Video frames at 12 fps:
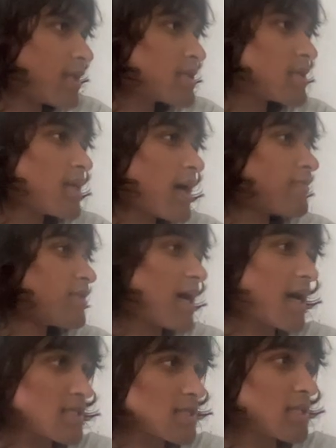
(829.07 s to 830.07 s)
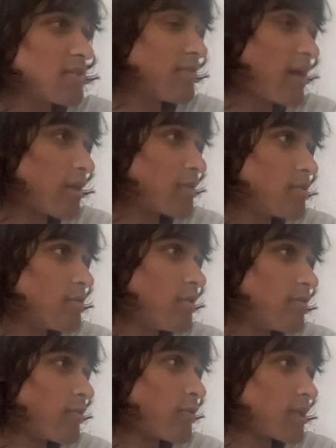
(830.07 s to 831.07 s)
it's going to have an ASCII value
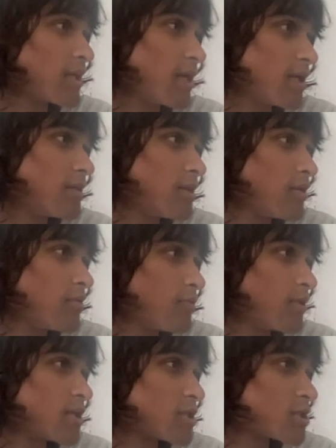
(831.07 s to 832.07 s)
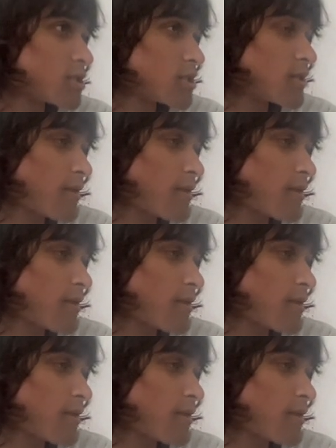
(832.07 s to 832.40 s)
of 48, which,